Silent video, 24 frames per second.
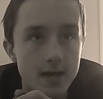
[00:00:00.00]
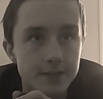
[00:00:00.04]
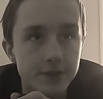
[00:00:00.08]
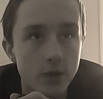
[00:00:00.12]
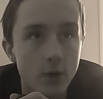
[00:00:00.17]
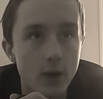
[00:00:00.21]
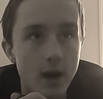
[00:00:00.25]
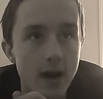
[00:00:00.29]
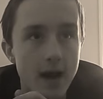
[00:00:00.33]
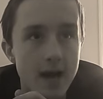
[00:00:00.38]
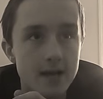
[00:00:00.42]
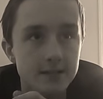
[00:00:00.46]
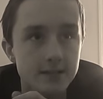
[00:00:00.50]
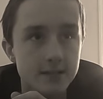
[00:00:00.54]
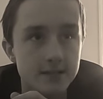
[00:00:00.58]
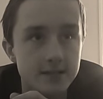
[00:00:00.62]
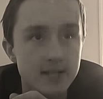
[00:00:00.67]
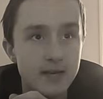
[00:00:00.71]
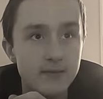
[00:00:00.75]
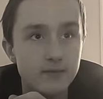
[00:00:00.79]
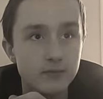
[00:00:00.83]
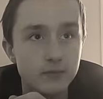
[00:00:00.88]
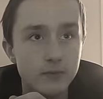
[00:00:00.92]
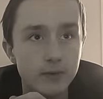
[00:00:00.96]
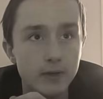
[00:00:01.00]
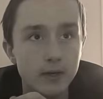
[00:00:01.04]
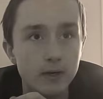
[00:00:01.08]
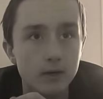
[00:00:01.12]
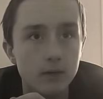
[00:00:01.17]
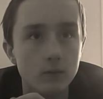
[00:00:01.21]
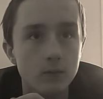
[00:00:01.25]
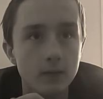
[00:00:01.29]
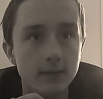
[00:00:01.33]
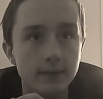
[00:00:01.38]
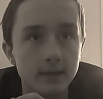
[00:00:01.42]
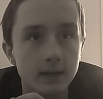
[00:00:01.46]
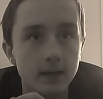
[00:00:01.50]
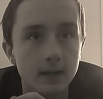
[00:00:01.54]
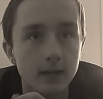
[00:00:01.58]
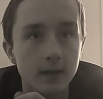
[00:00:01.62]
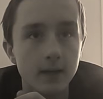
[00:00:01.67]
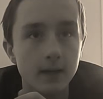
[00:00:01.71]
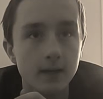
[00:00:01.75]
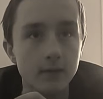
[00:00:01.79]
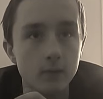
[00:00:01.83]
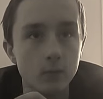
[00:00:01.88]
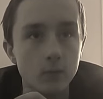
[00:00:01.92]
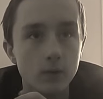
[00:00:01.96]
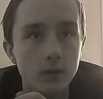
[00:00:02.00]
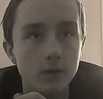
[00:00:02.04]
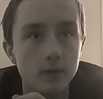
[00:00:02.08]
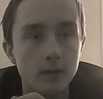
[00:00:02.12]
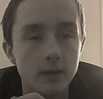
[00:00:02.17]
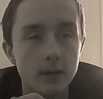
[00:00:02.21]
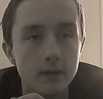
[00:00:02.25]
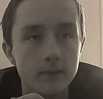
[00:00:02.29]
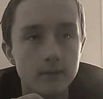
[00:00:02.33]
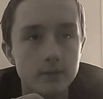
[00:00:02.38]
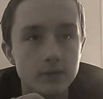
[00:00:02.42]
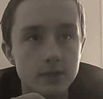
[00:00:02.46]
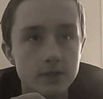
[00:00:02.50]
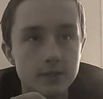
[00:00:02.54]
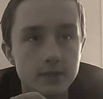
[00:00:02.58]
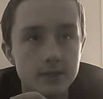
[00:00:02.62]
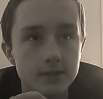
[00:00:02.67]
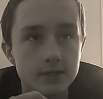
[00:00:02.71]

So I asked a 7th grader, what the heck, World Languages?